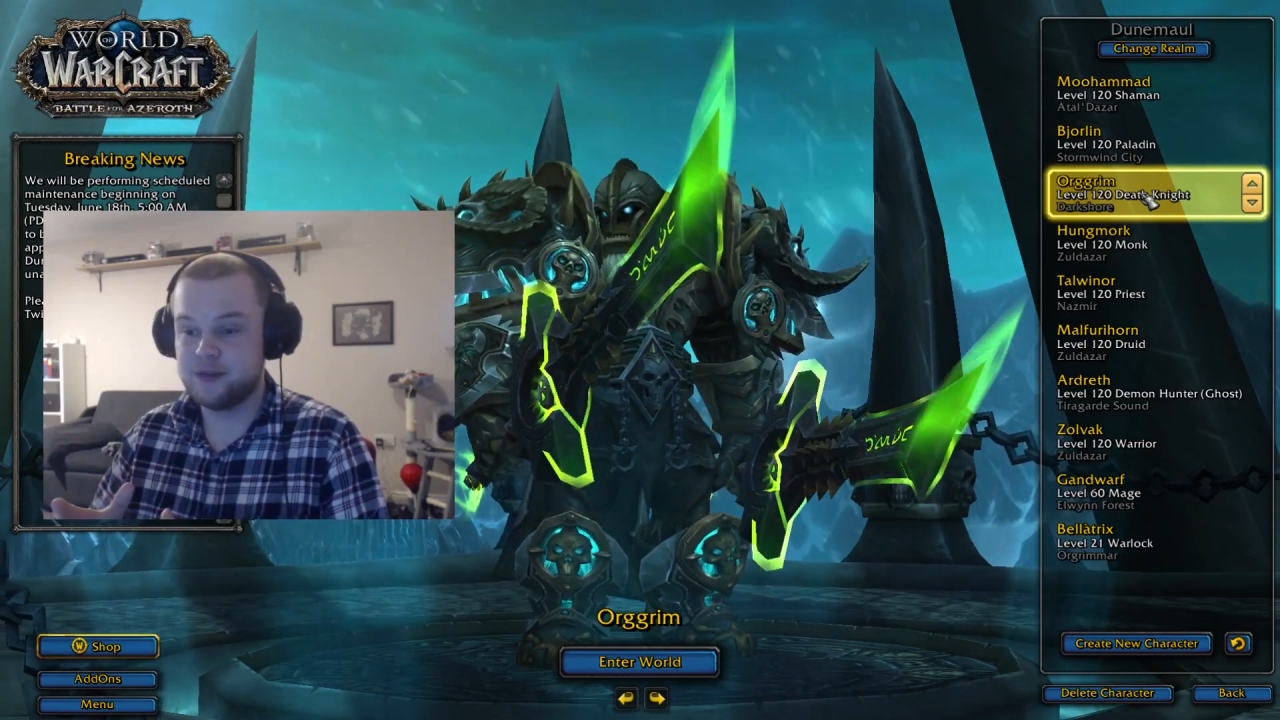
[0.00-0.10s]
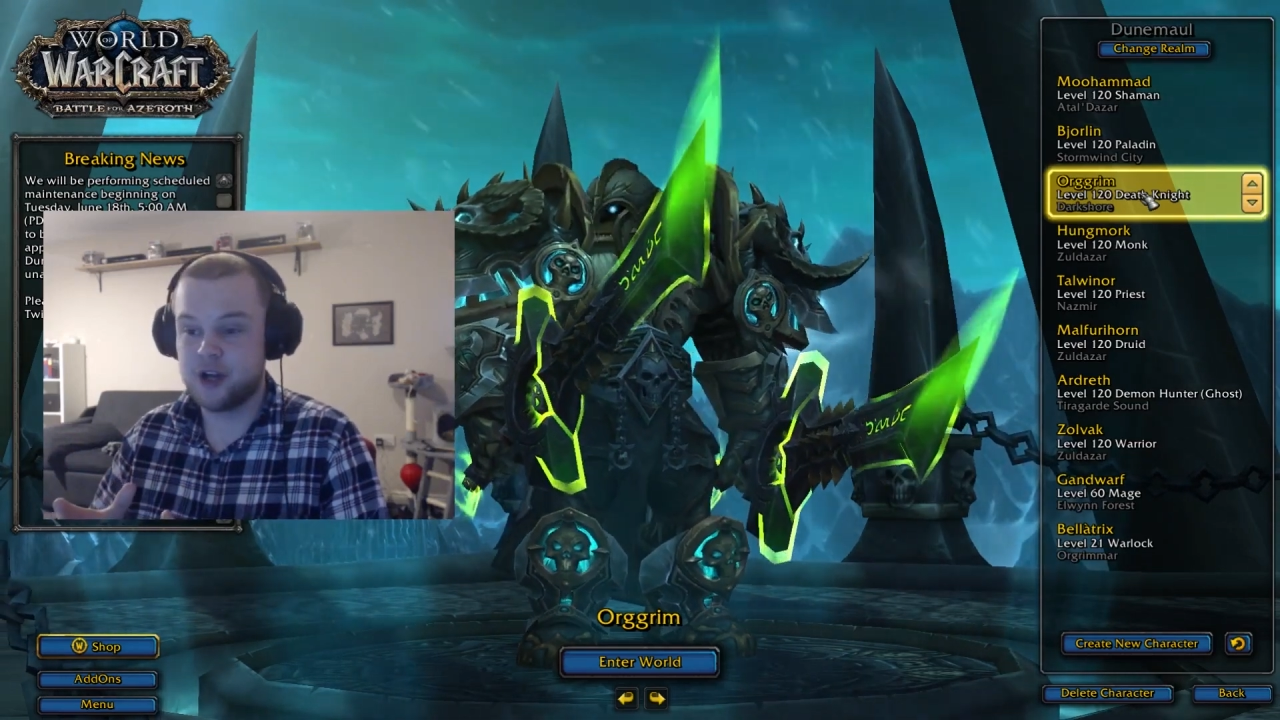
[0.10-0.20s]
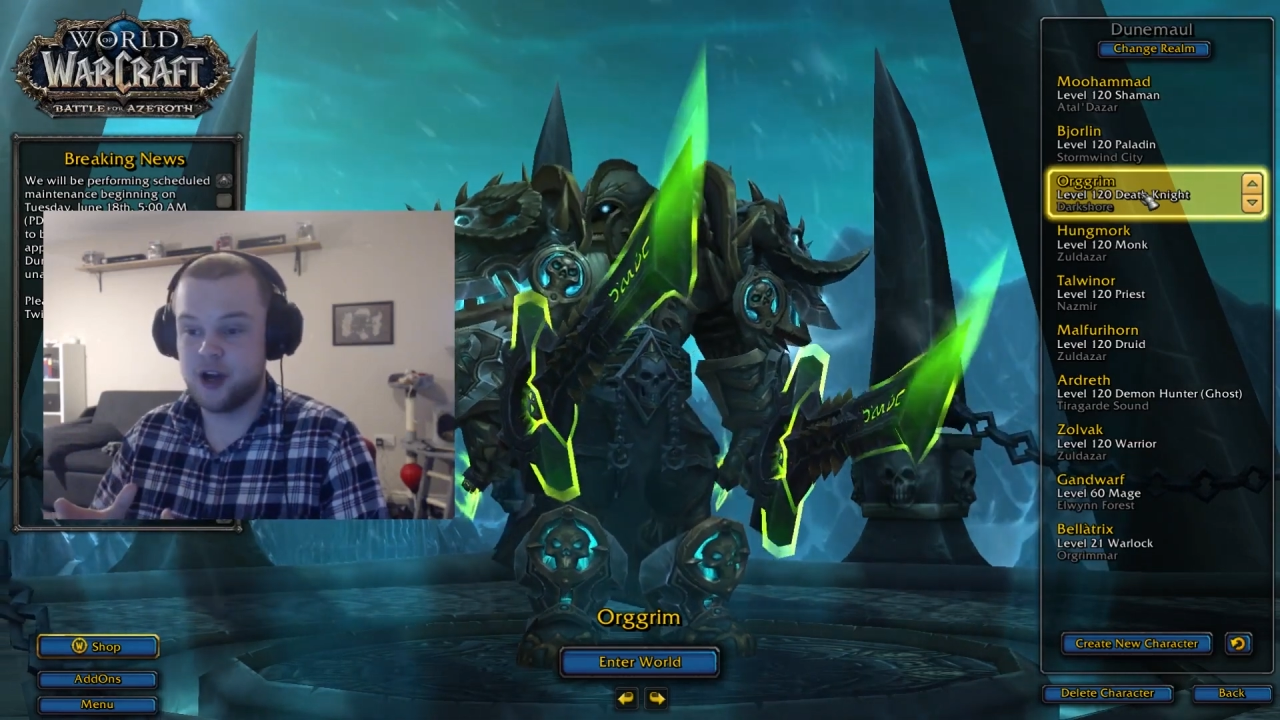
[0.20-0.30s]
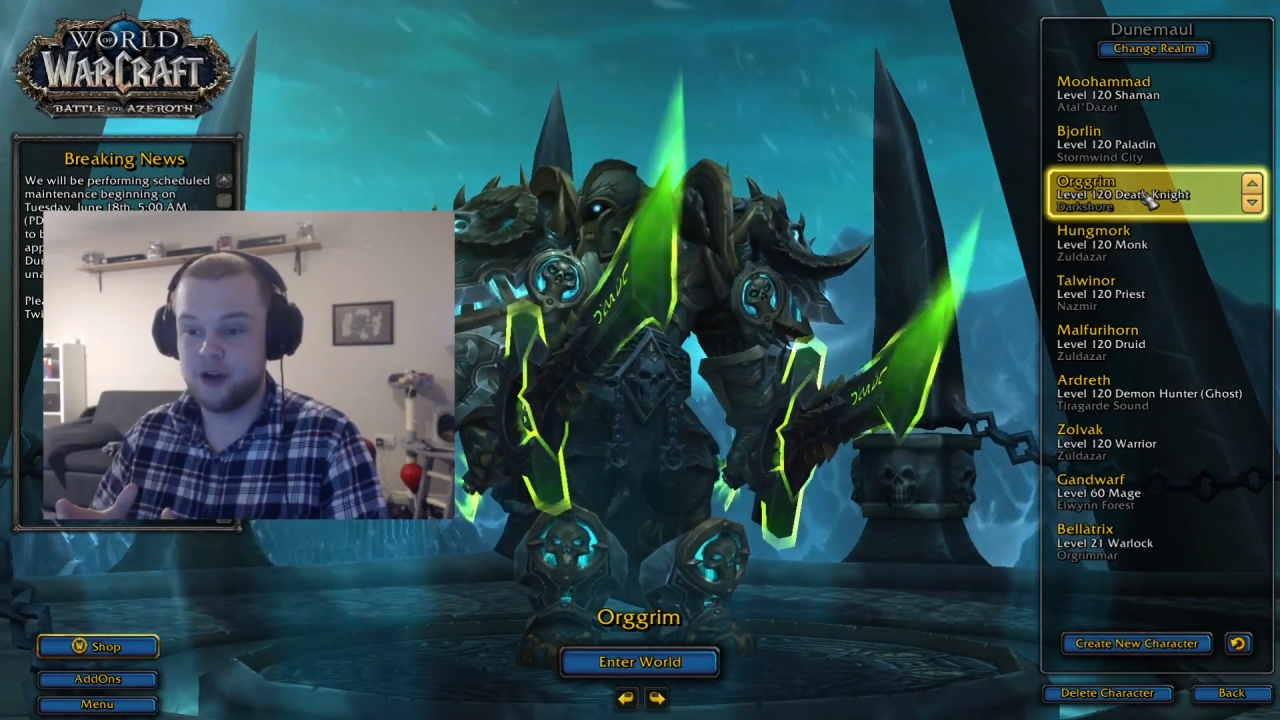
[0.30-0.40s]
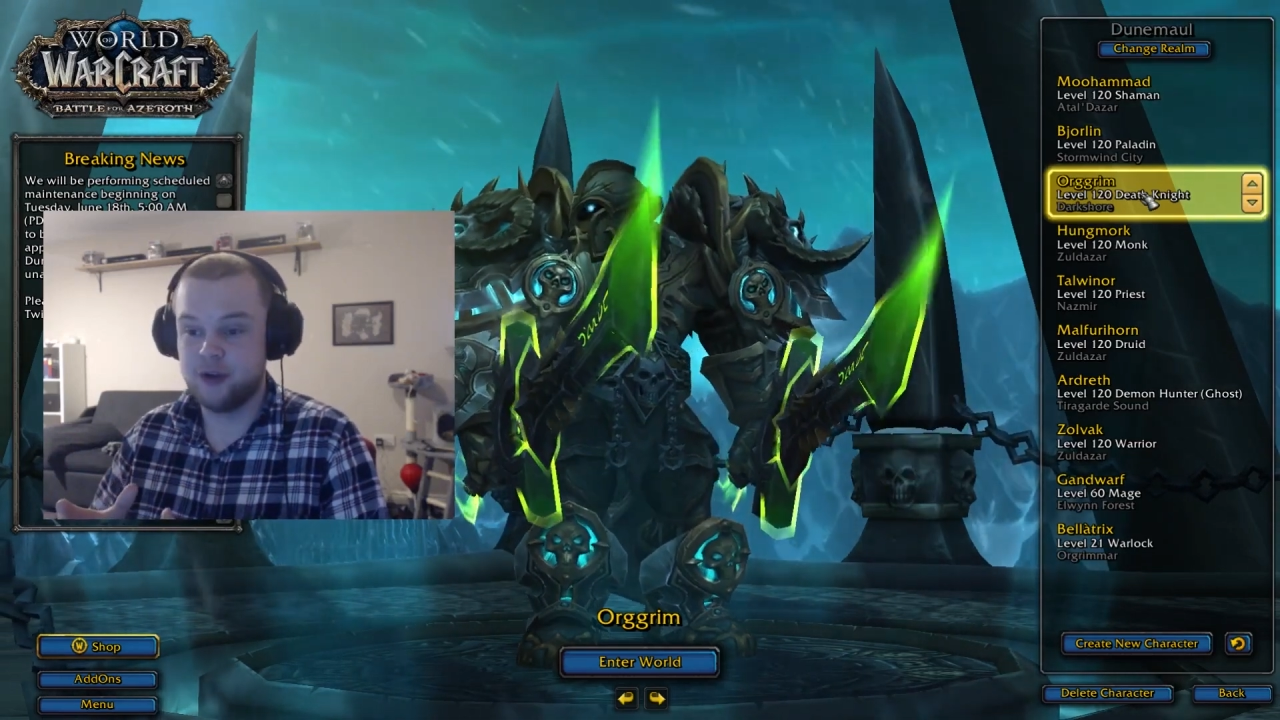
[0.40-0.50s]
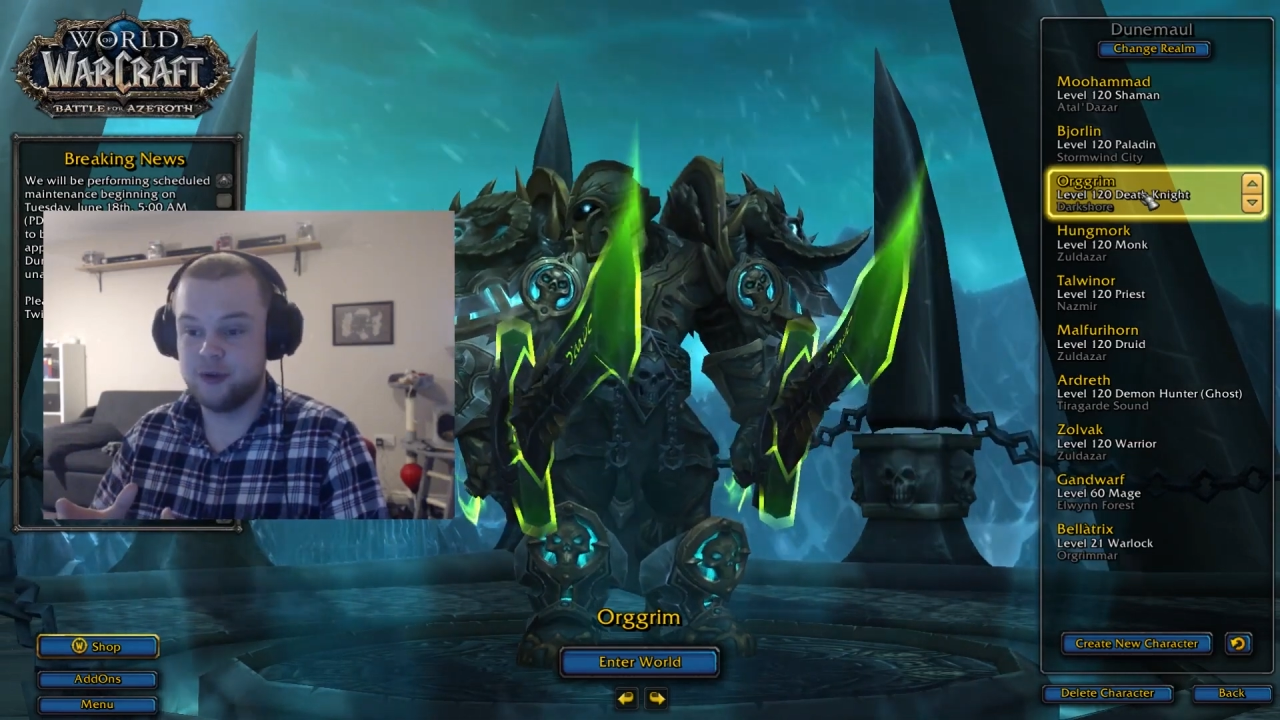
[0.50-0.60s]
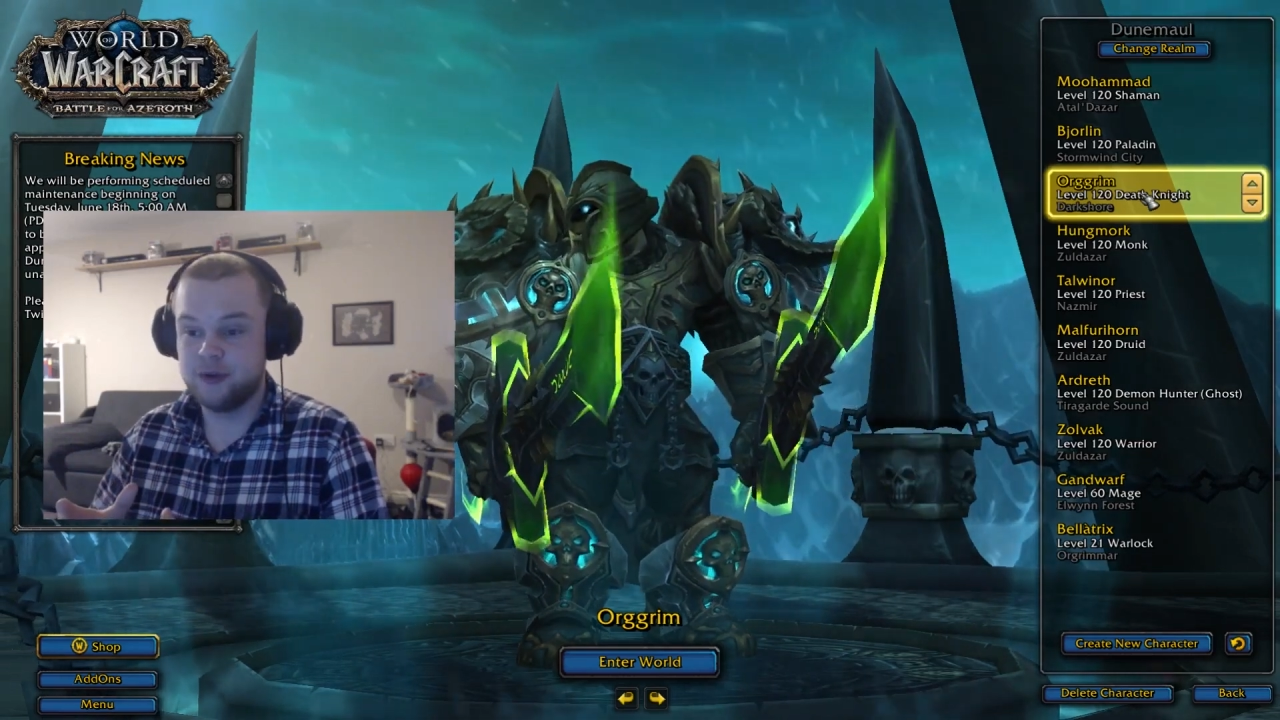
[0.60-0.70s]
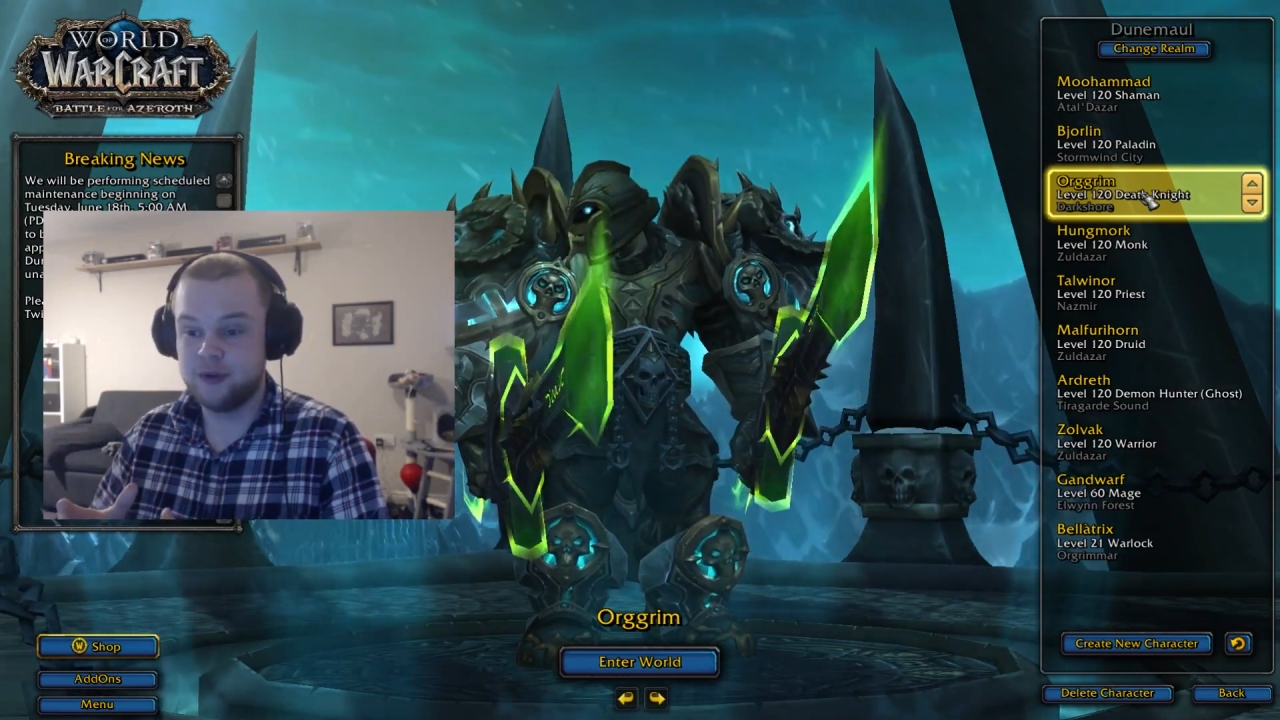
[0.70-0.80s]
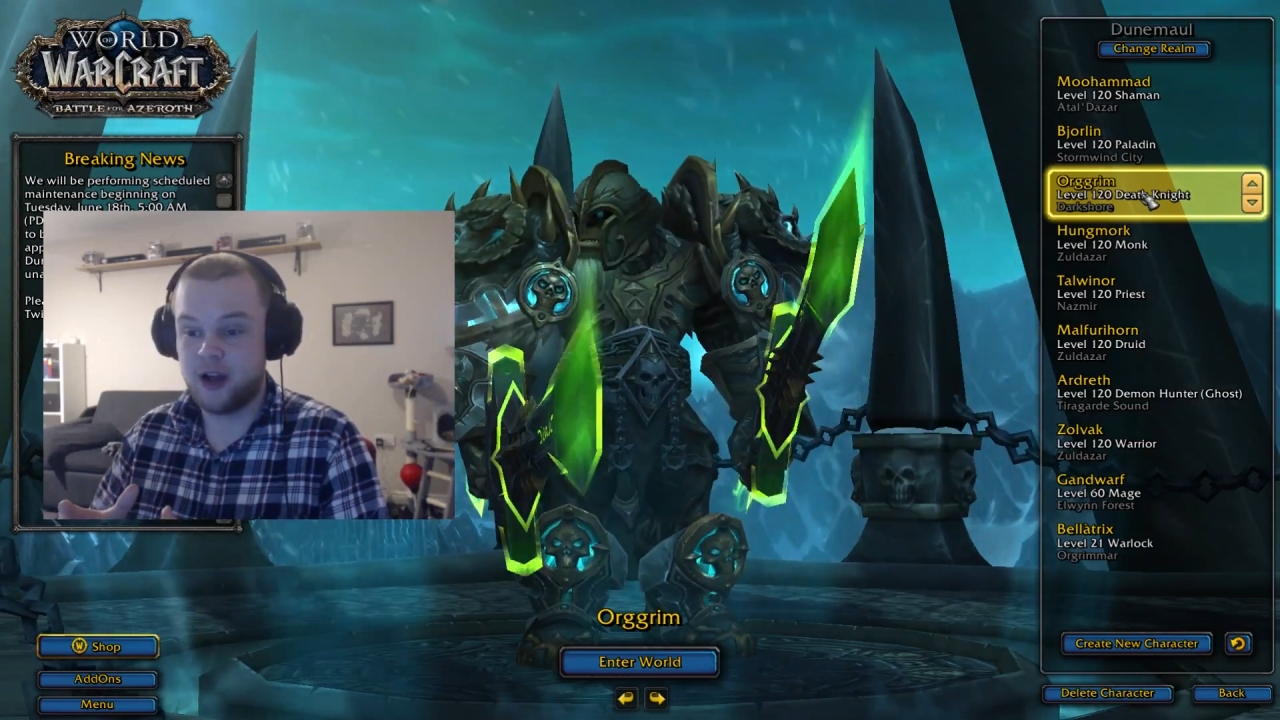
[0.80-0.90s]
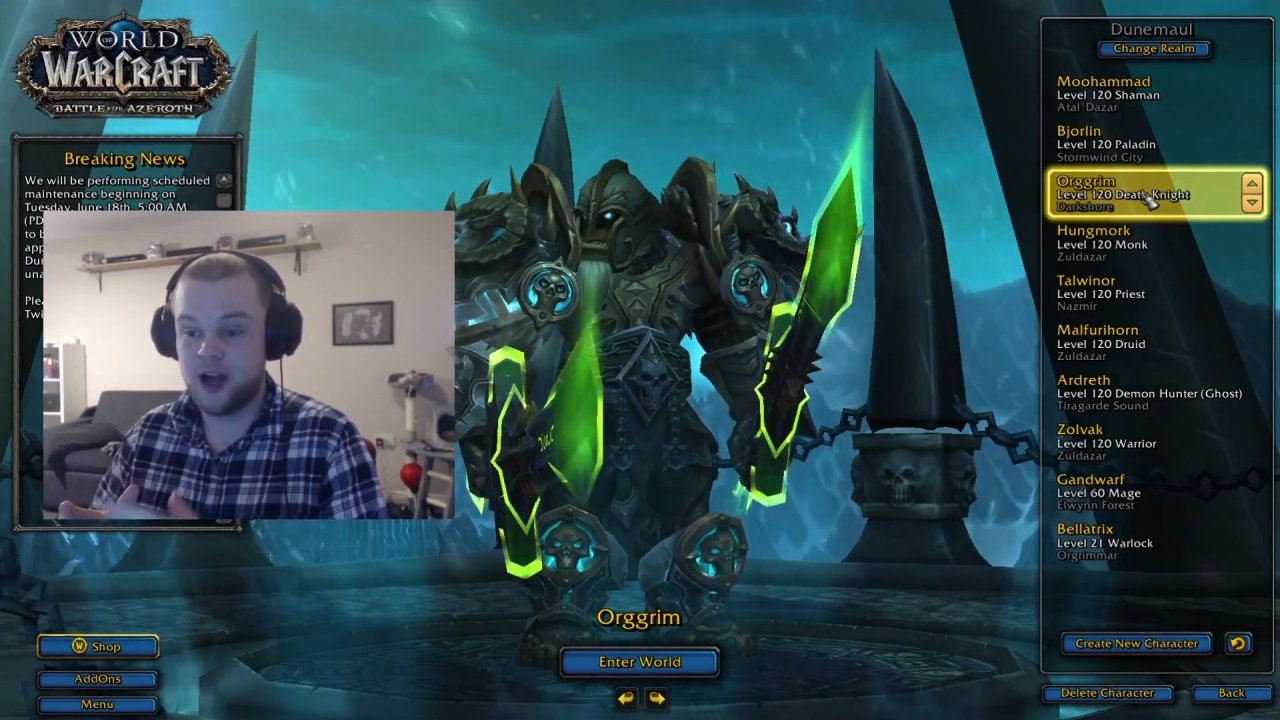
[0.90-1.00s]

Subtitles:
go